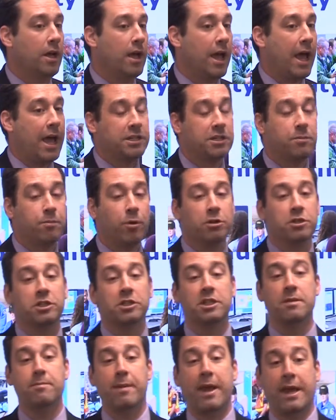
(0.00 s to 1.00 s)
As
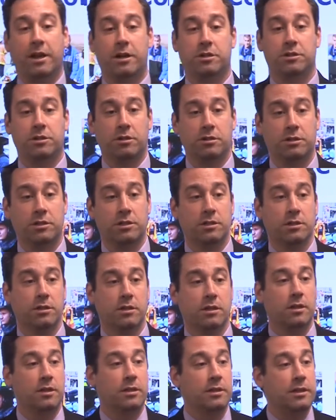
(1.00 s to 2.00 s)
emergency managers,
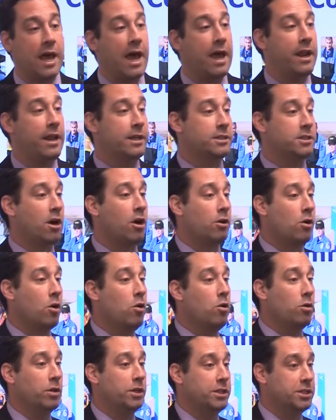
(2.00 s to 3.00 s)
that is our
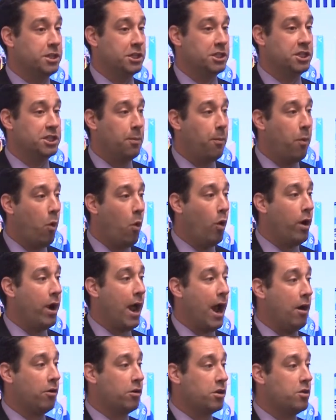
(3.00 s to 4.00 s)
goal, is to support
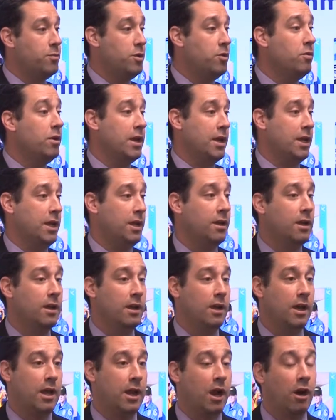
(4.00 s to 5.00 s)
our community.
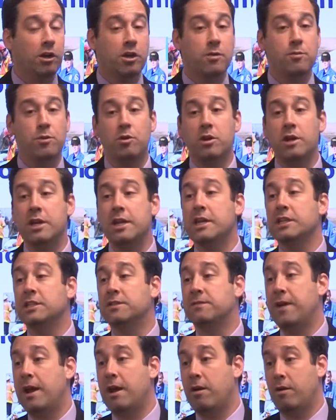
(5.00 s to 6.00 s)
And our community is
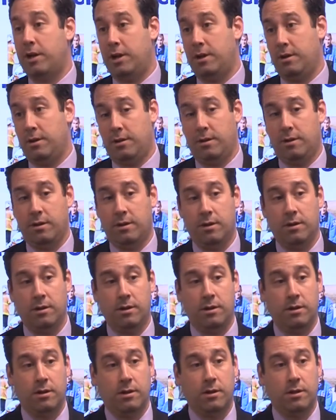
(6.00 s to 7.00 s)
varied.
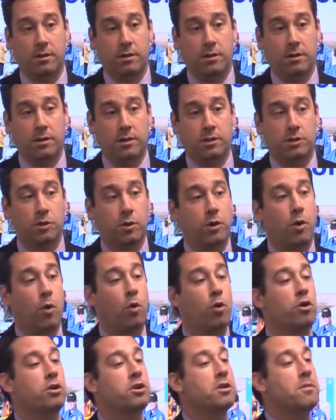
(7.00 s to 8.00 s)
So in
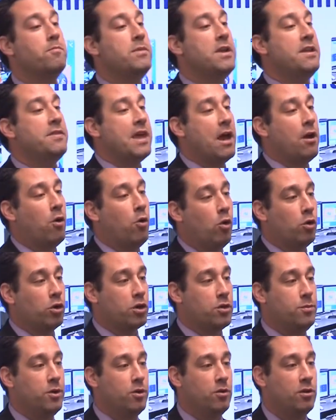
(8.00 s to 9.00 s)
order to meet that whole
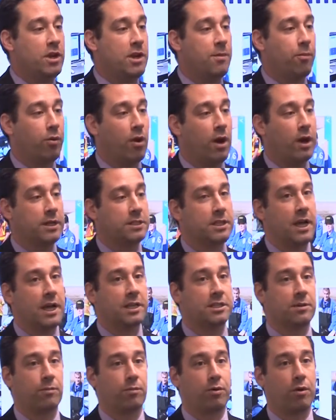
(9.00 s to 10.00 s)
community
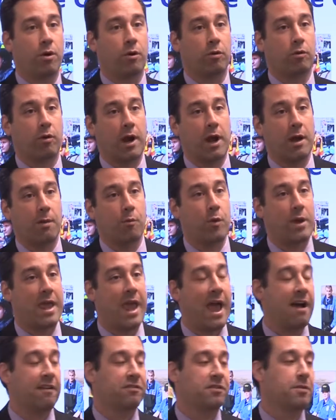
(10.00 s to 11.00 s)
process and program, we
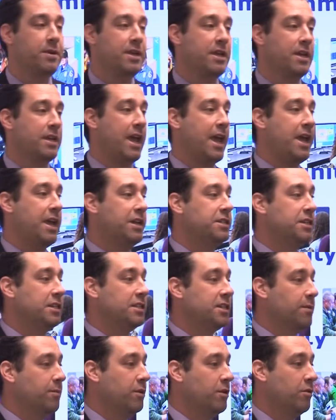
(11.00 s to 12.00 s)
have to be engaged in
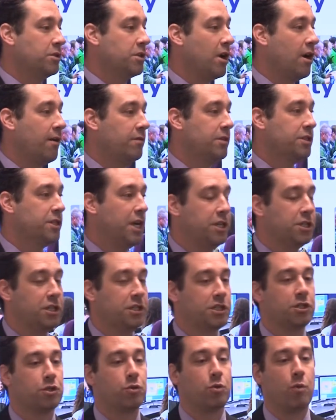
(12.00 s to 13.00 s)
some of those
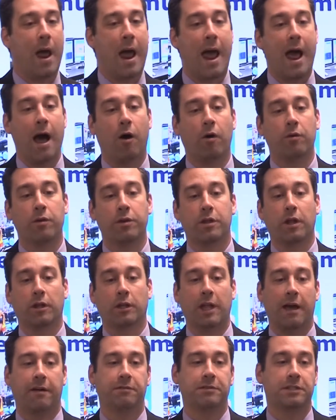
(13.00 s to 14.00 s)
conversations throughout the
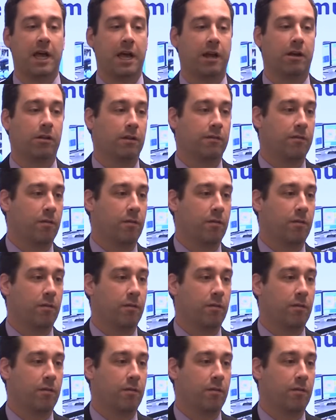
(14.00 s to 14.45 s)
life cycle of